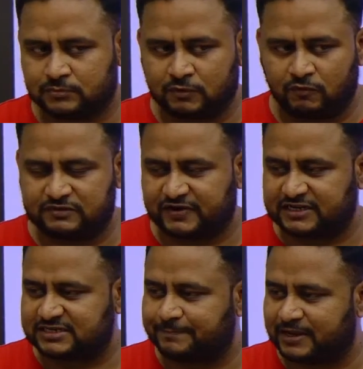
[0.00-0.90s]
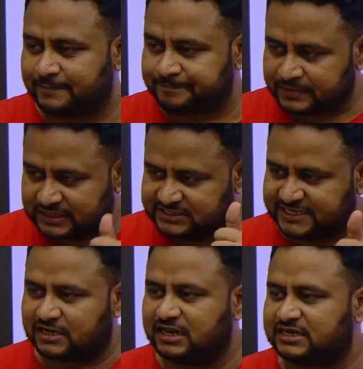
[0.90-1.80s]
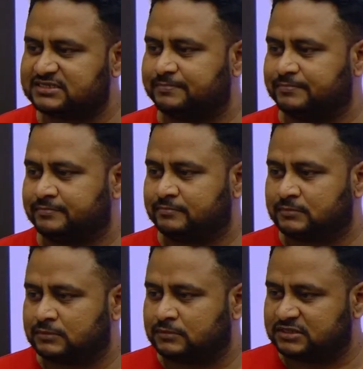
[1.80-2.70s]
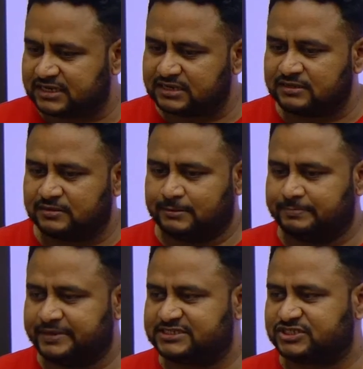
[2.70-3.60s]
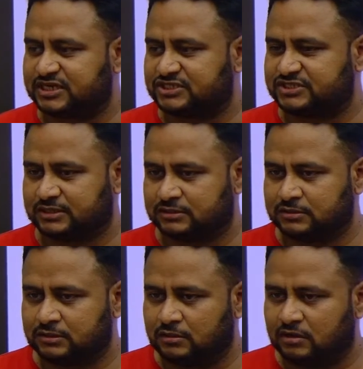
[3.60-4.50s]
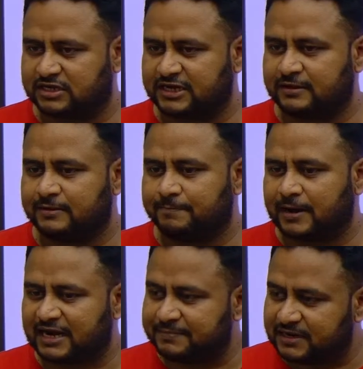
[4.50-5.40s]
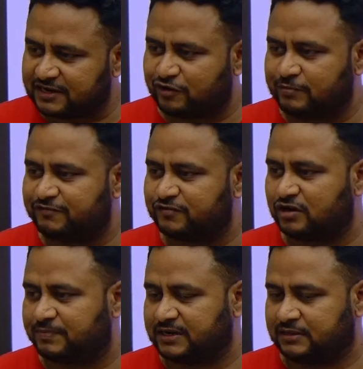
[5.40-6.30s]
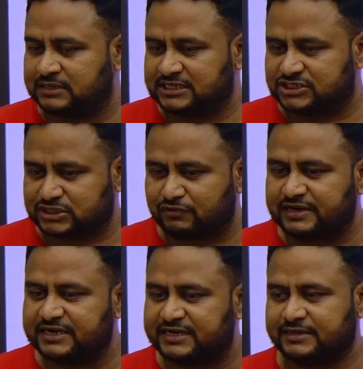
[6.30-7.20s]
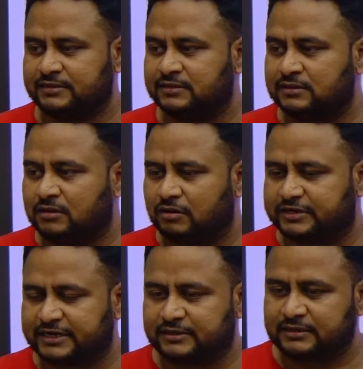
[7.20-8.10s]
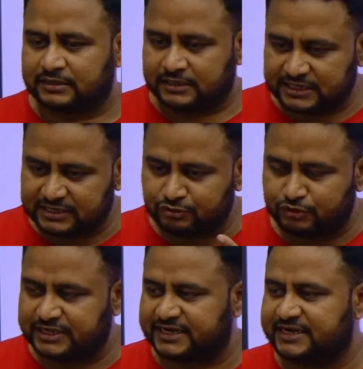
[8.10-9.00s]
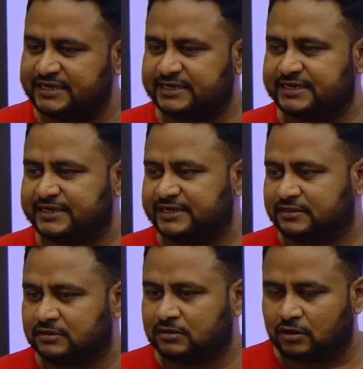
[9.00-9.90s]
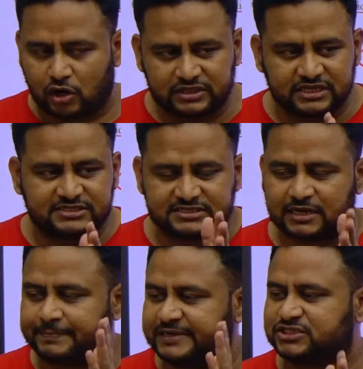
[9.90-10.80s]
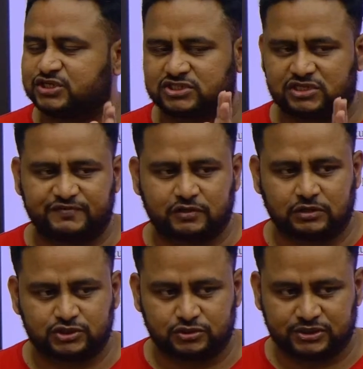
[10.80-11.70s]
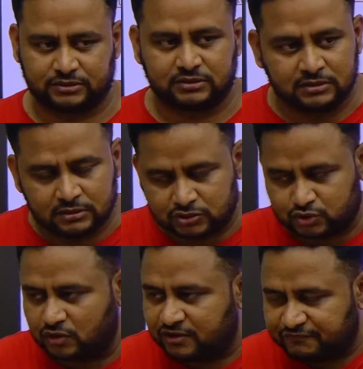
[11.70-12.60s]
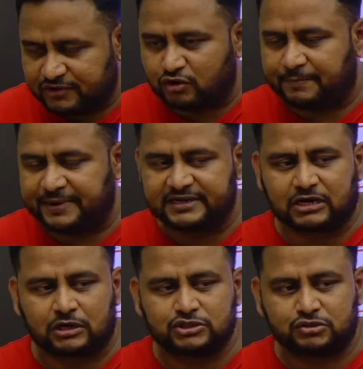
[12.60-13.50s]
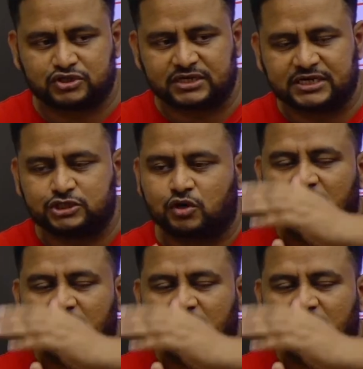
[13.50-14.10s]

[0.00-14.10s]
Okay. For example, secularism is a basic structure. Okay. Parliamentary form of government, sovereignty, okay, unity and integrity, all these things are basic structure of the constitution. So when you amend the constitution, it should not